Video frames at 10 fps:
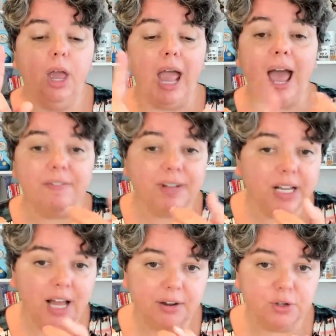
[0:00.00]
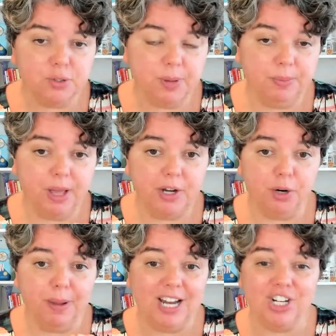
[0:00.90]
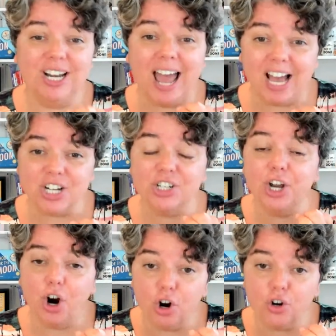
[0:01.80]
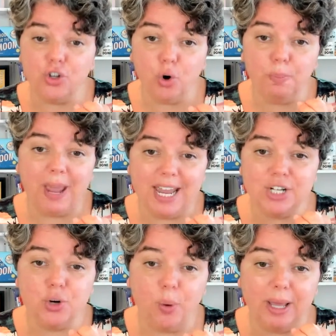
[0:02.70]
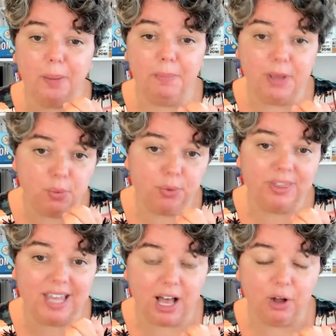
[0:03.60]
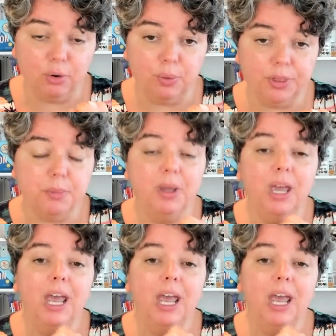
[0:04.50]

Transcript: having a lot of those people on your page can actually hurt your page quite a bit with the algorithm.